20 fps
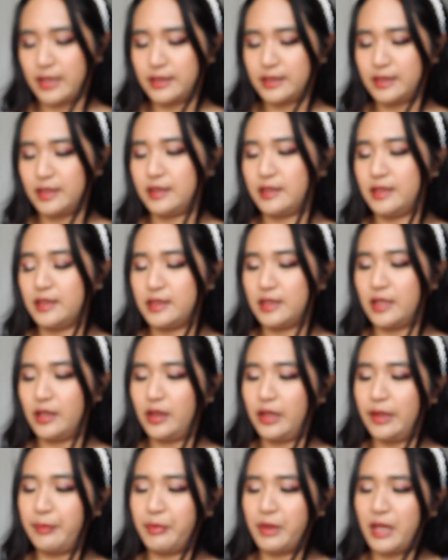guess this is the
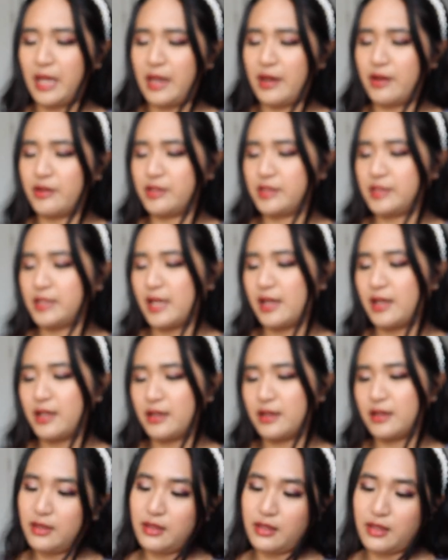lip care set.
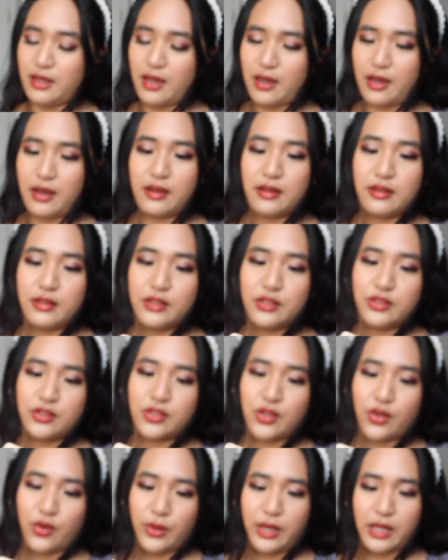Yeah.
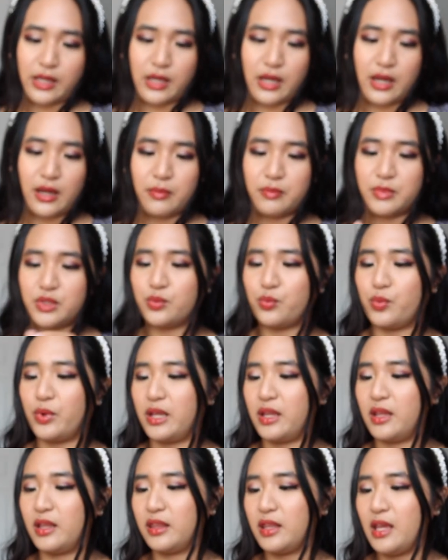So it comes
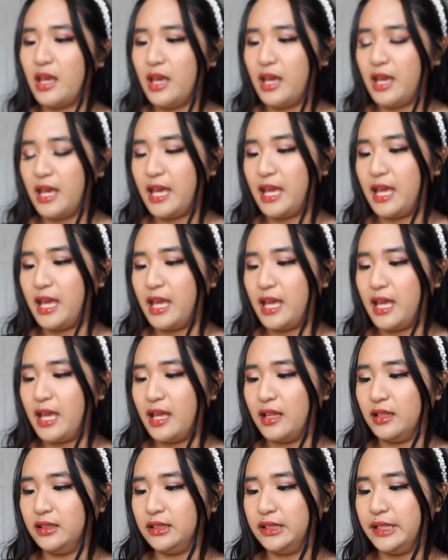with
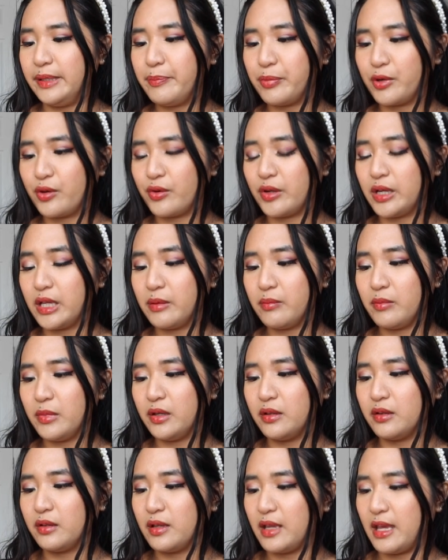a lip cream
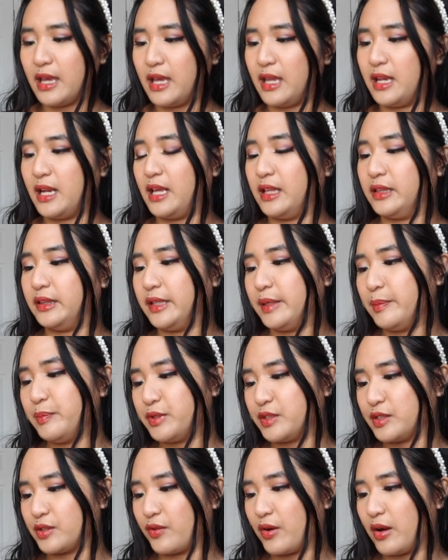and a lip
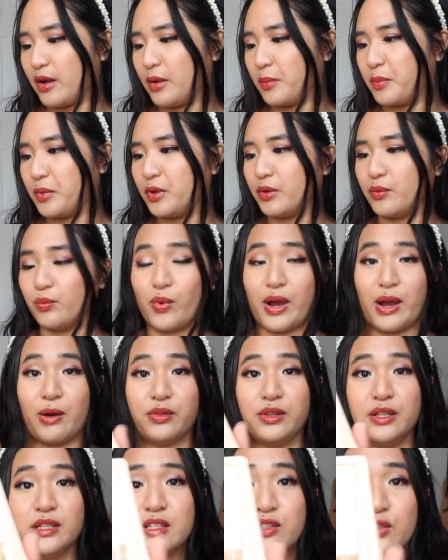scrub. Wow,
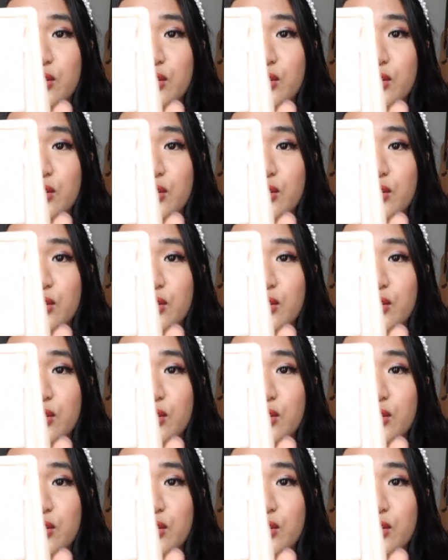this